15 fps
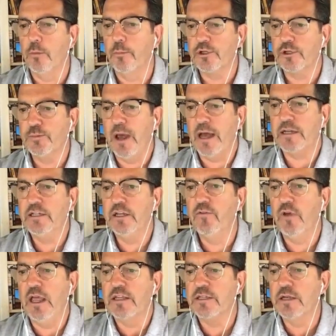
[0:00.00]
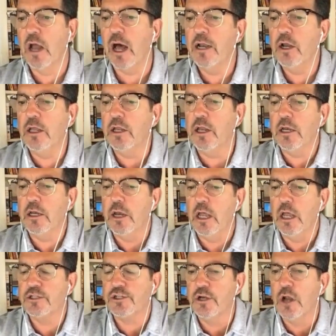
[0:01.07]
perspective. It's not
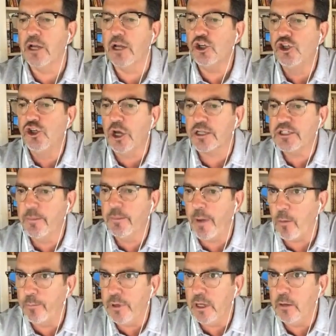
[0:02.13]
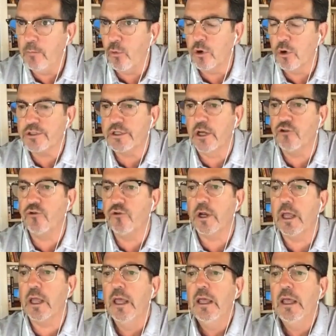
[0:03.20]
just about being port-centric.
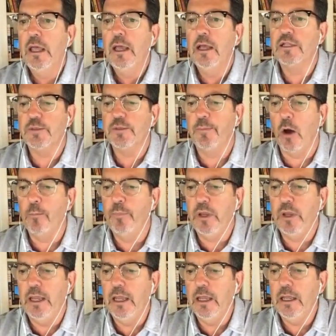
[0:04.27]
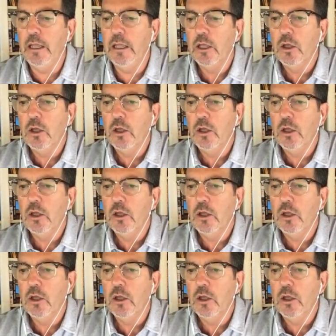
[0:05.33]
It's about being